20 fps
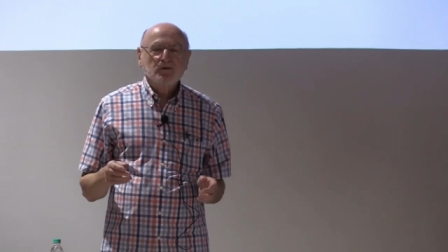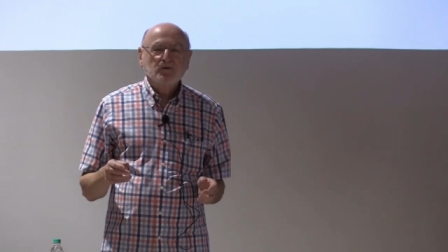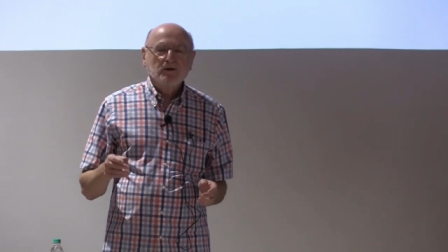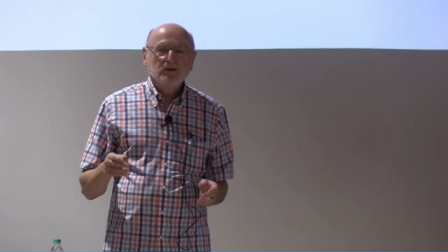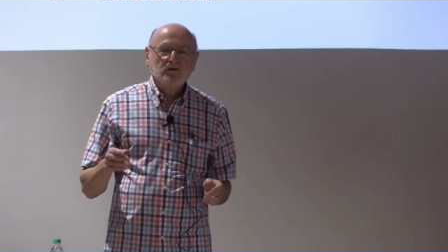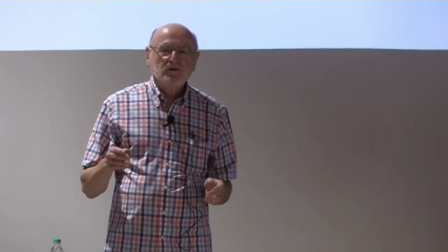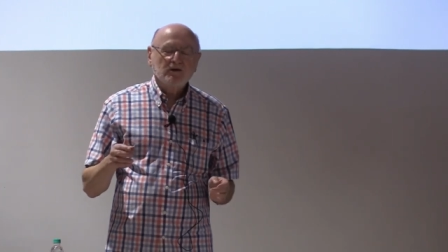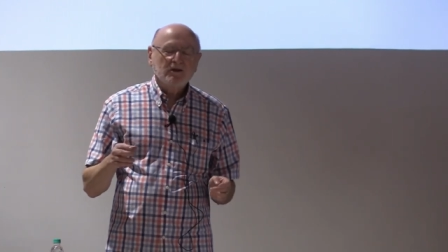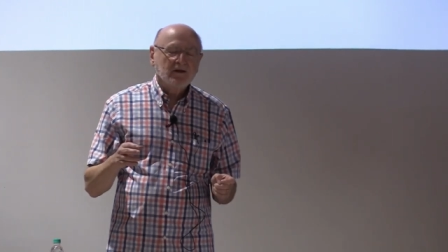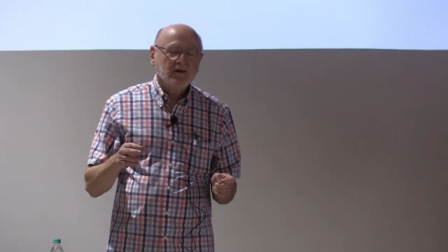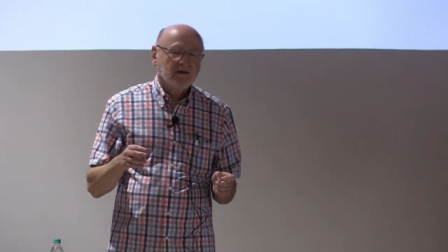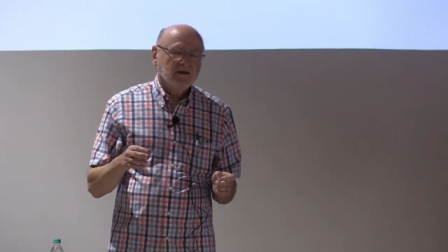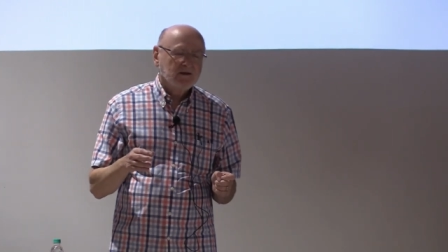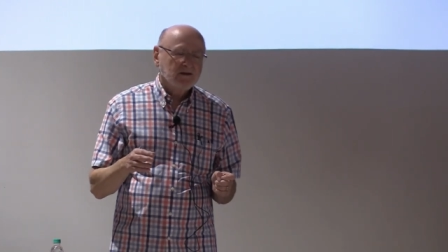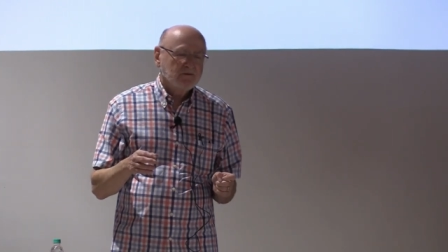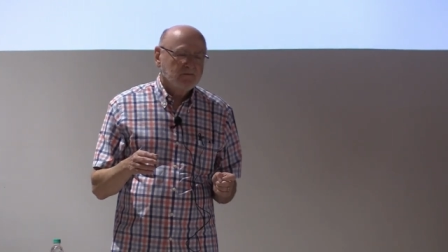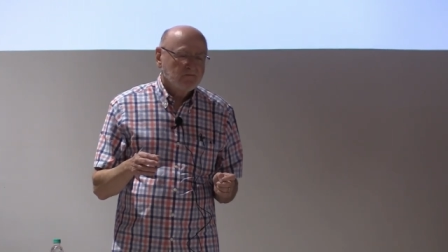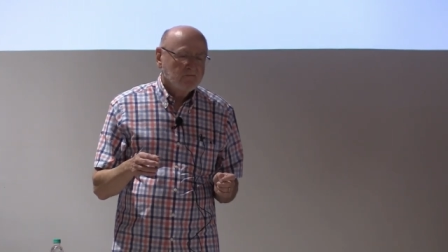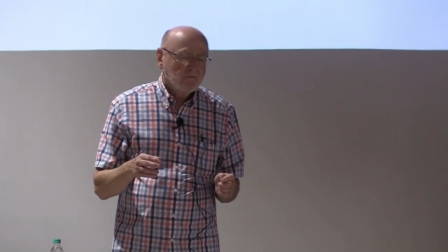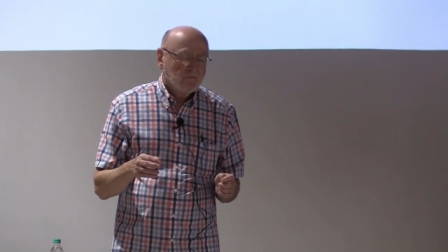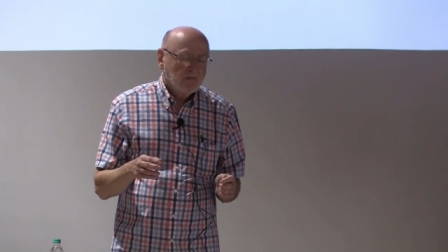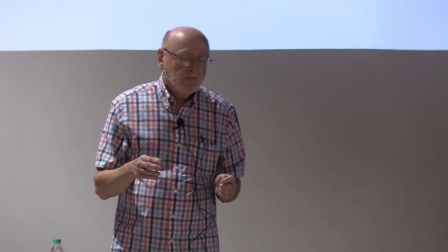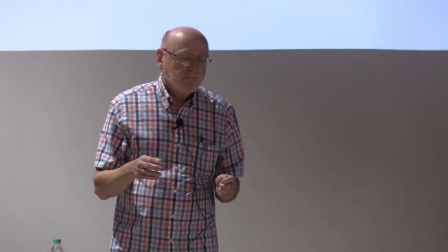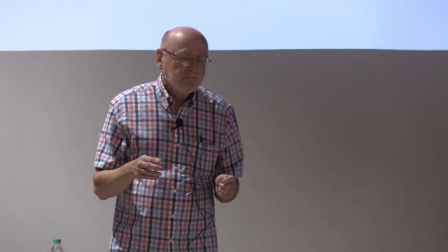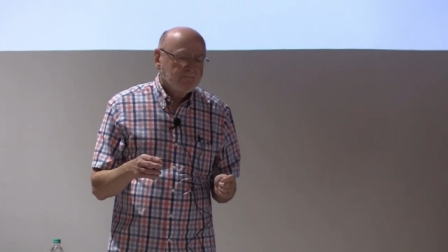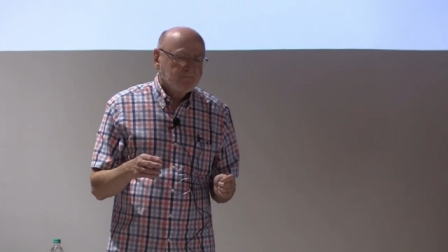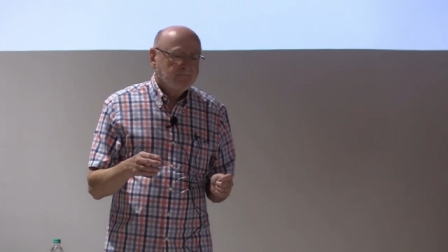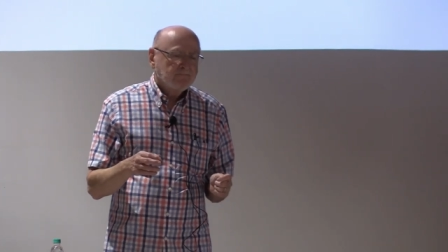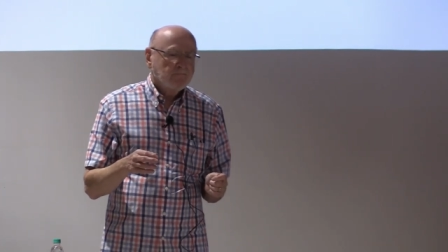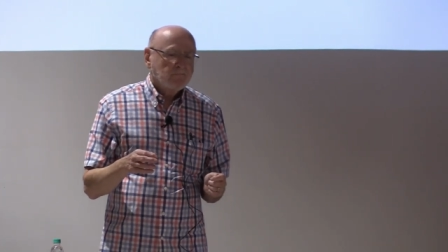who were looking at
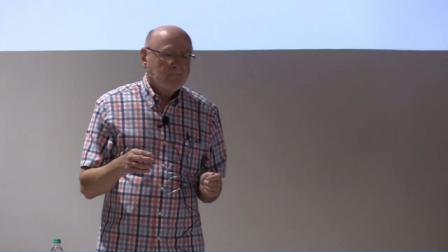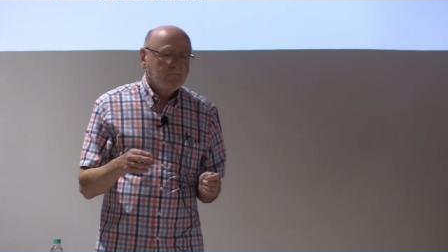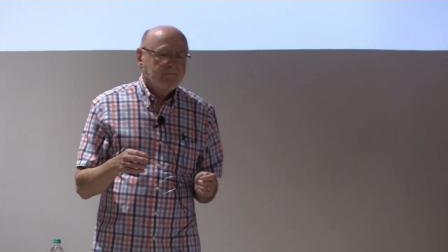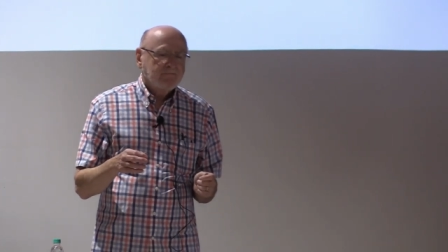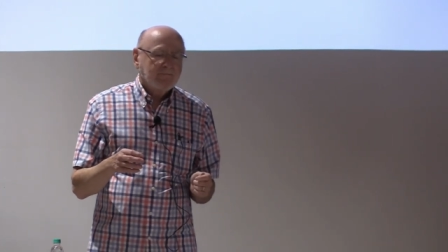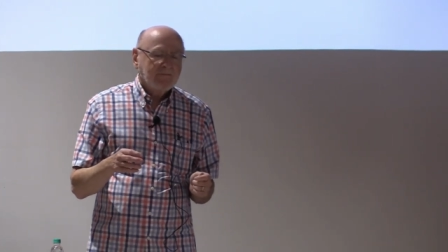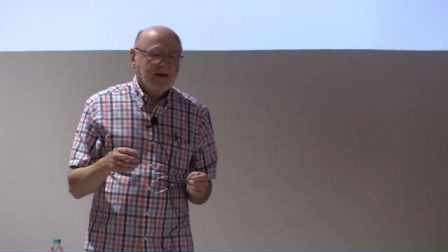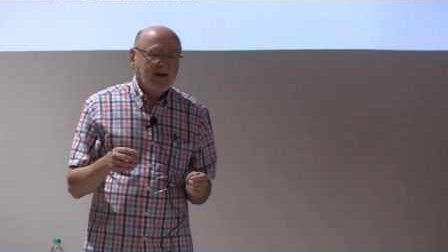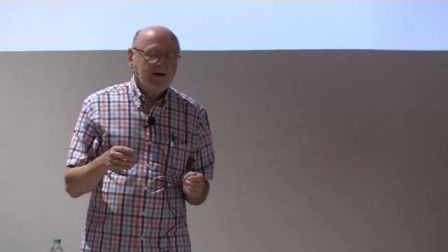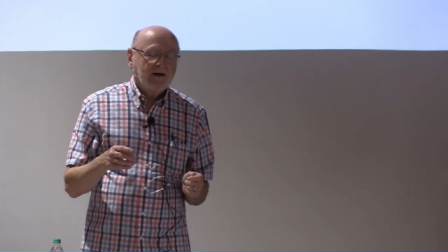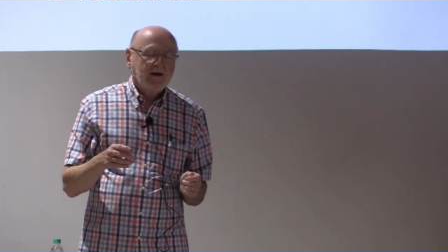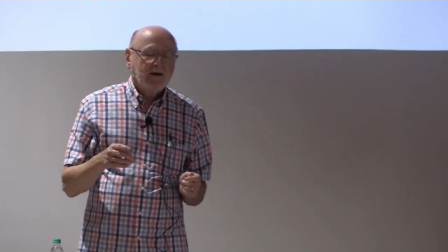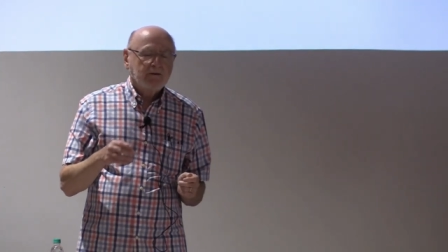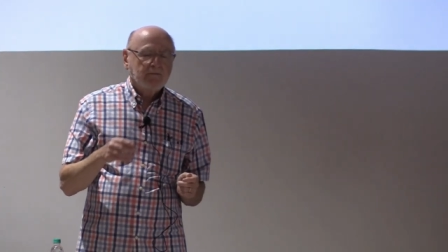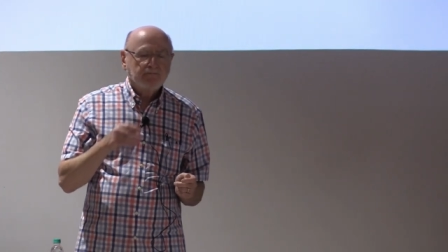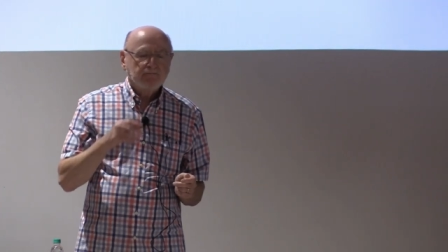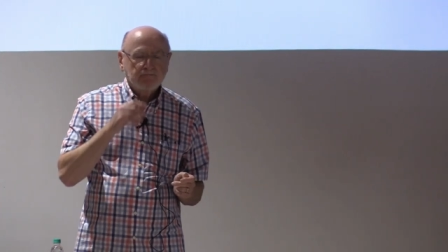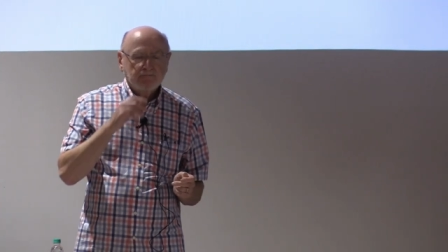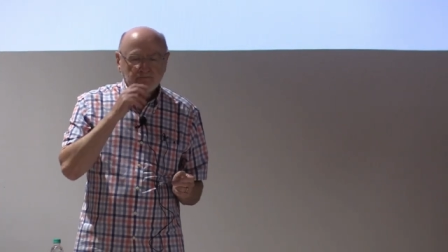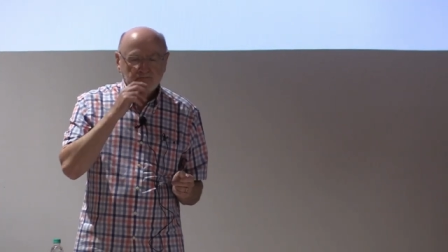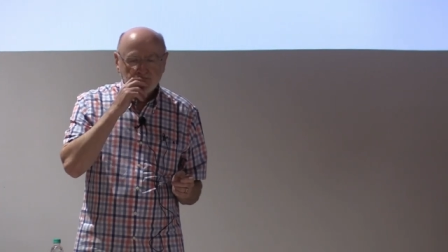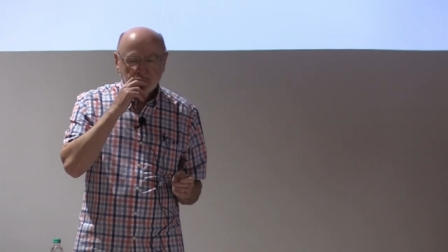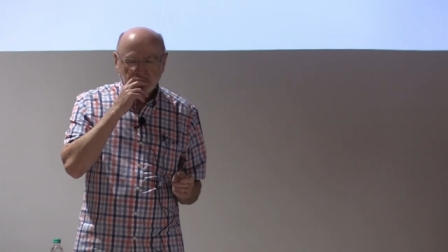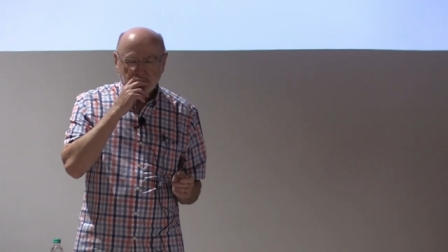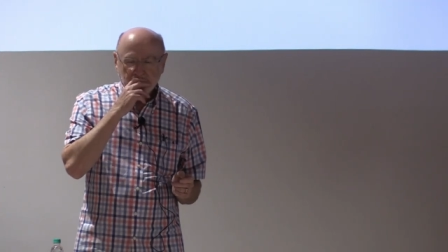um,